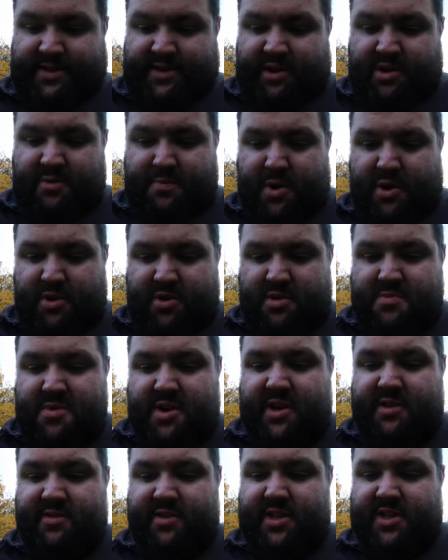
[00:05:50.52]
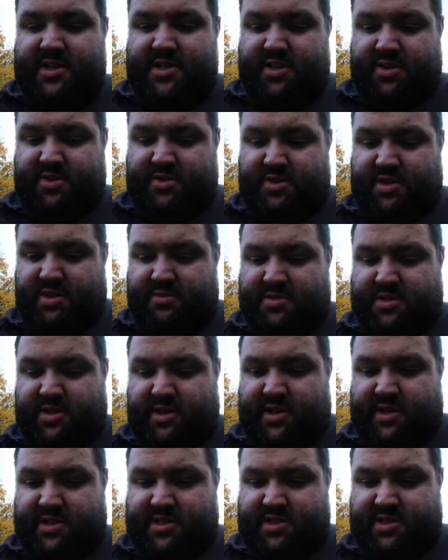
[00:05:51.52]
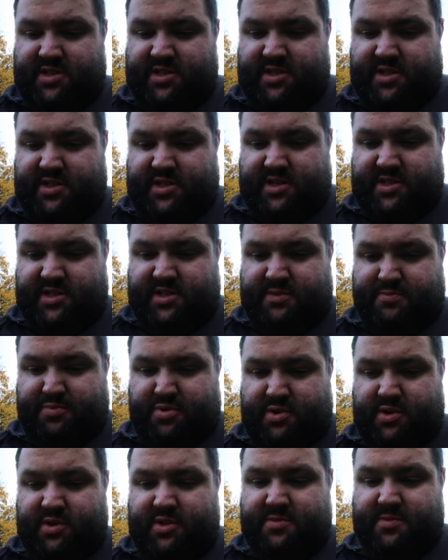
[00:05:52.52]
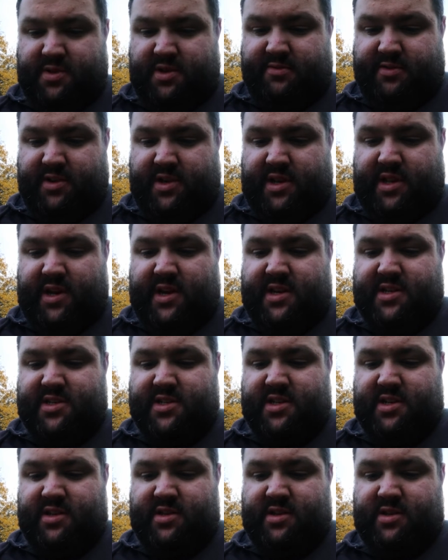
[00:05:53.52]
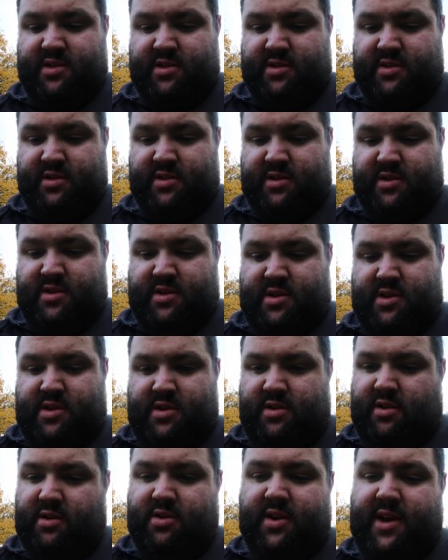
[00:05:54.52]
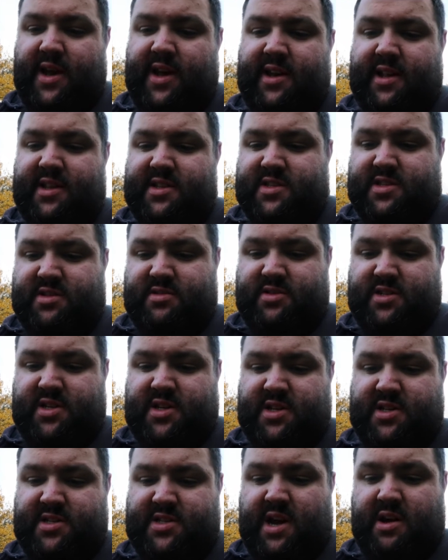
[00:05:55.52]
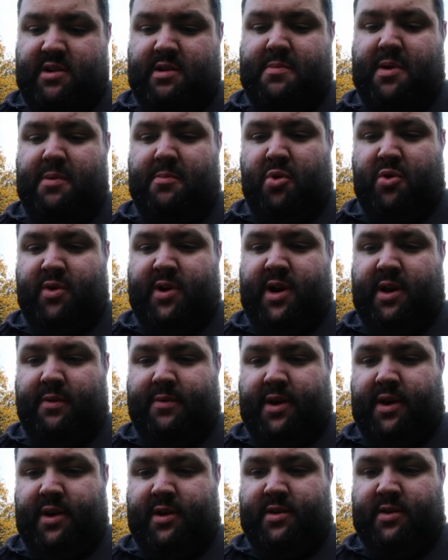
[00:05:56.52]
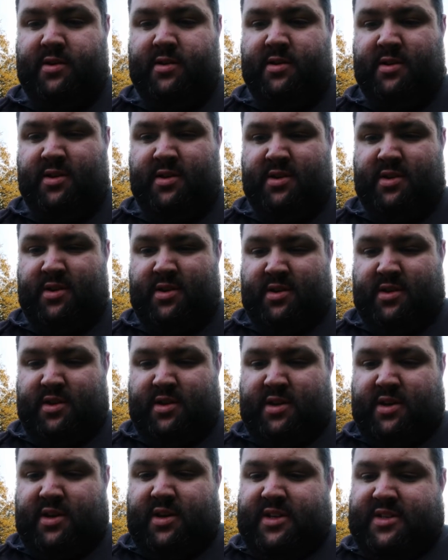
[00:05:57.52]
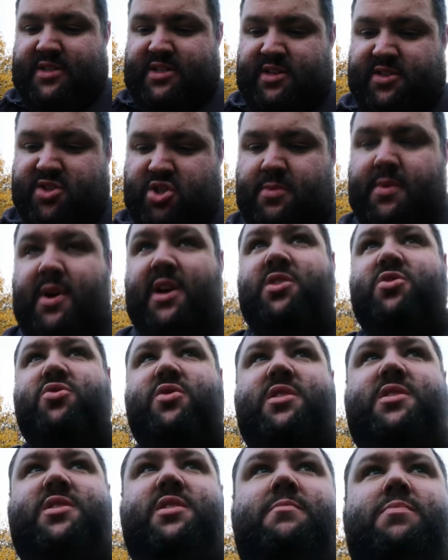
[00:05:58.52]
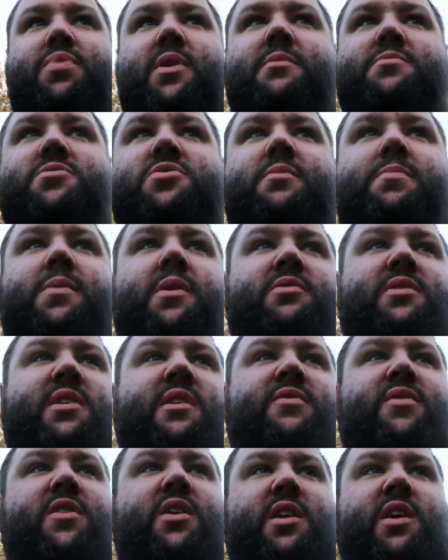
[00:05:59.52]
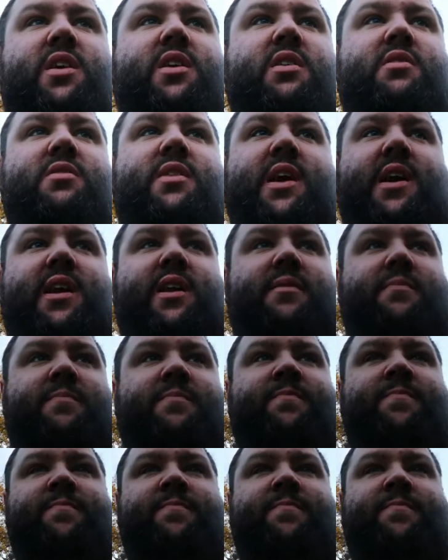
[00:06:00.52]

No Pokemon here at these two stops, though. That's surprised me. It really has. I'm going to head into town a bit more anyway. So if something interesting pops up, I'll definitely go get it.